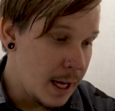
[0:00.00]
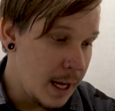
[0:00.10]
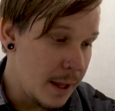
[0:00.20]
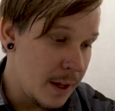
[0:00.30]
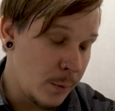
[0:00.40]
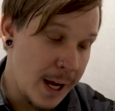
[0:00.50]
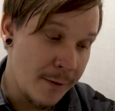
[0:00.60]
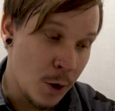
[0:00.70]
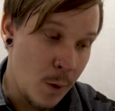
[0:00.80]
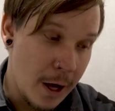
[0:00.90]
And then we
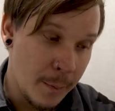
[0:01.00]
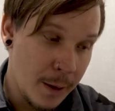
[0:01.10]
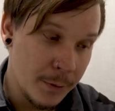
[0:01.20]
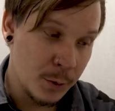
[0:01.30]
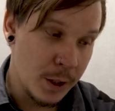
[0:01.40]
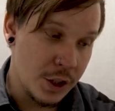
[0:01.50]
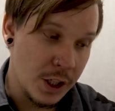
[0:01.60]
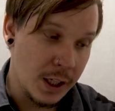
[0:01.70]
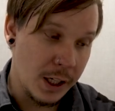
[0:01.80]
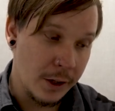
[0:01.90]
have our water pump switch
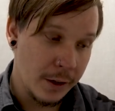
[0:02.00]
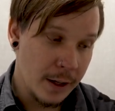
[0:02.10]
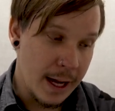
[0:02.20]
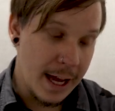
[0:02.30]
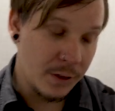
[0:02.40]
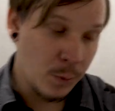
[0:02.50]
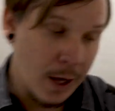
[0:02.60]
in here as